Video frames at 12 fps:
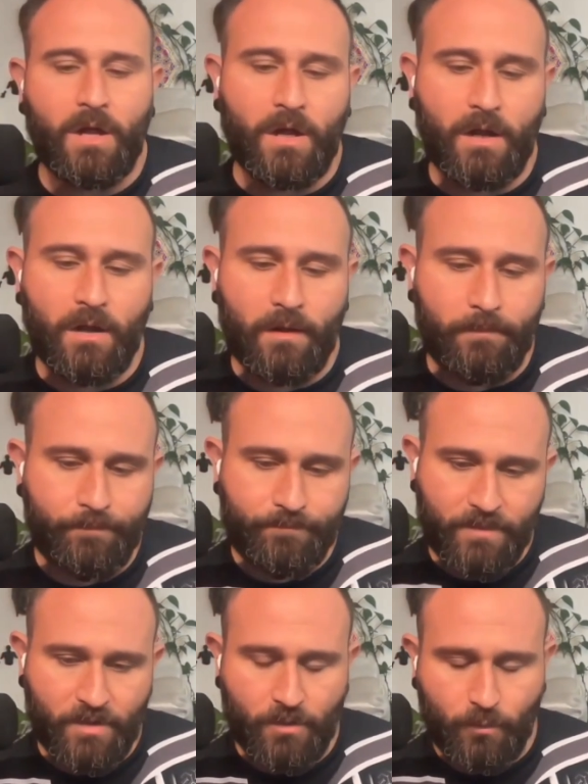Um,
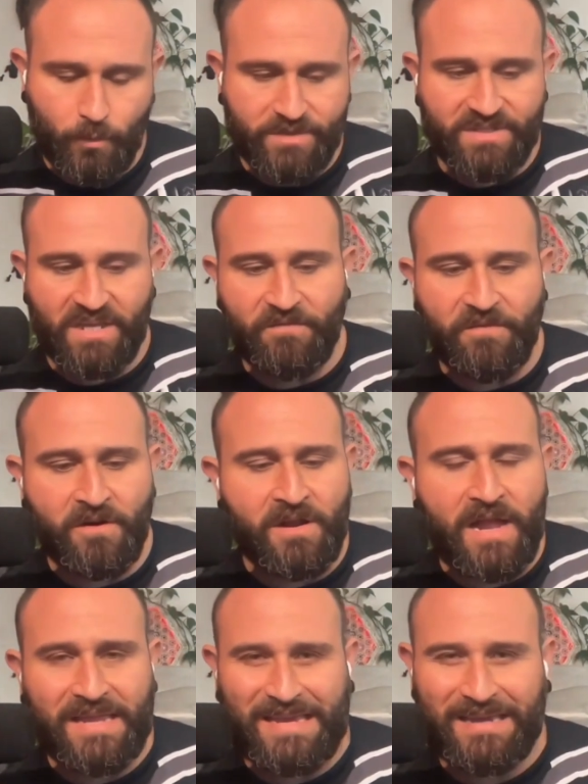you know, say the
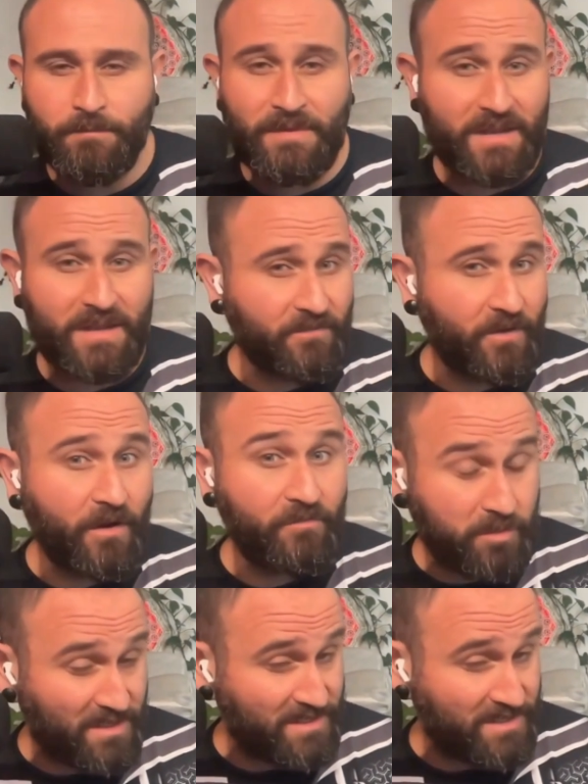fungi kingdom that evolved.
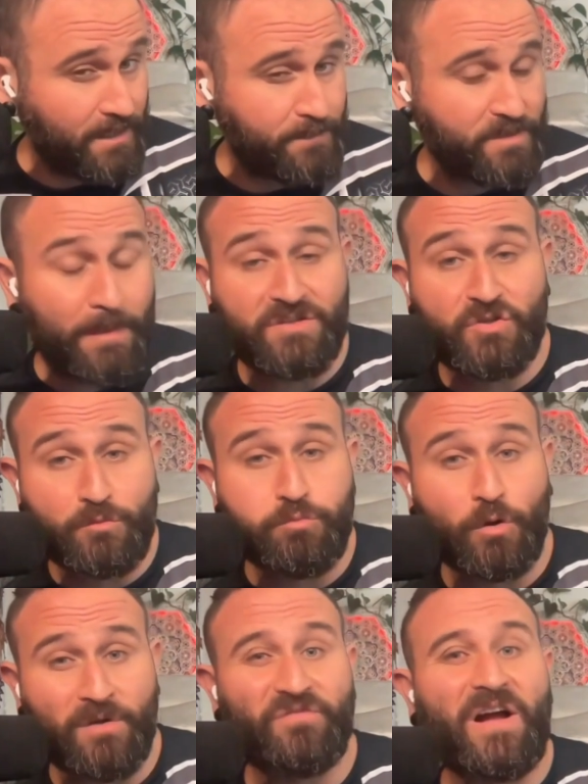It seems about
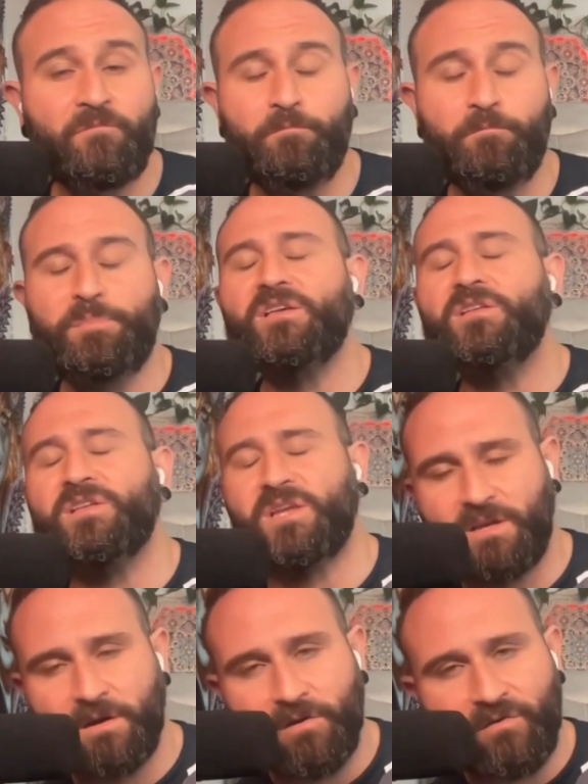2.5 billion
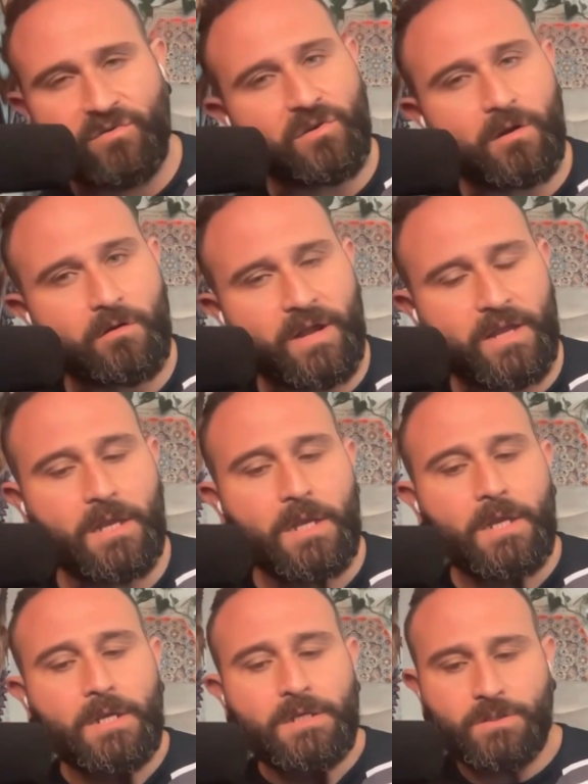years ago, right?
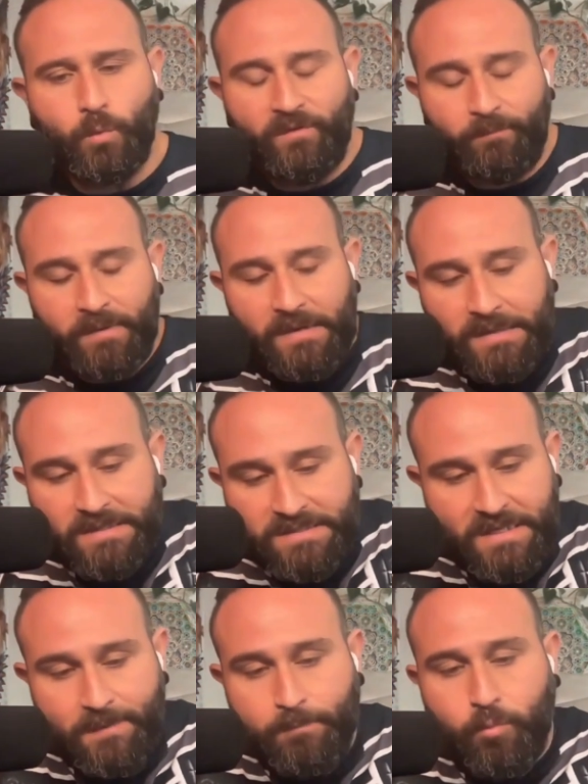So we've been in this
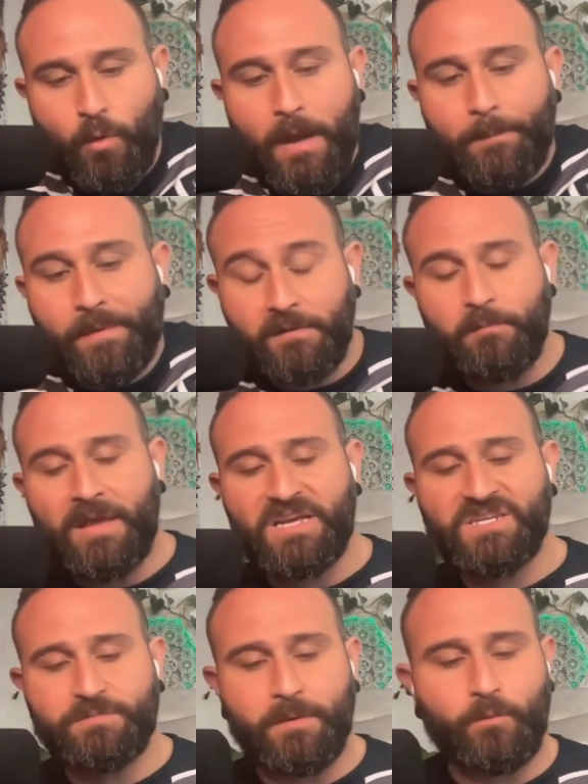deep web and
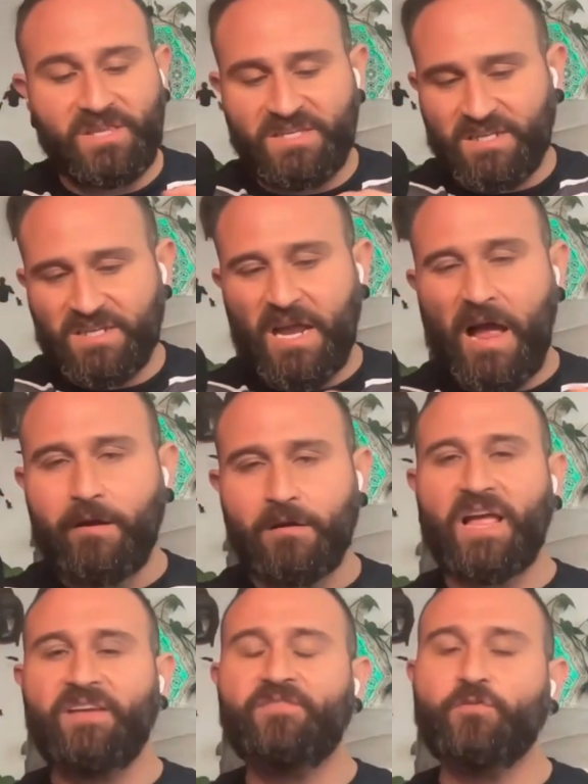enmeshment with these entire
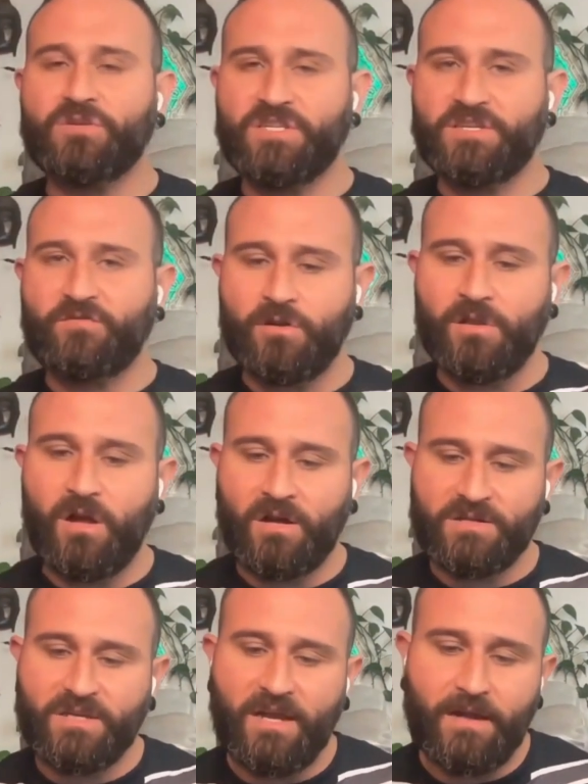life forces for a
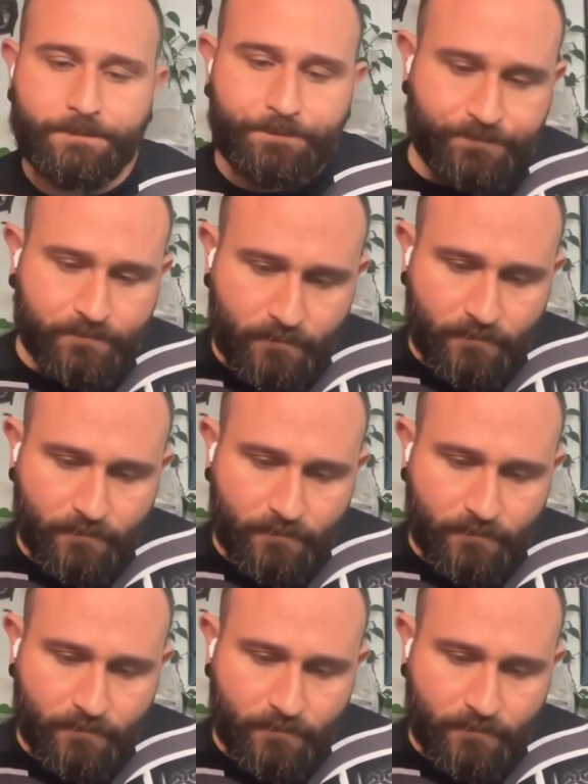long time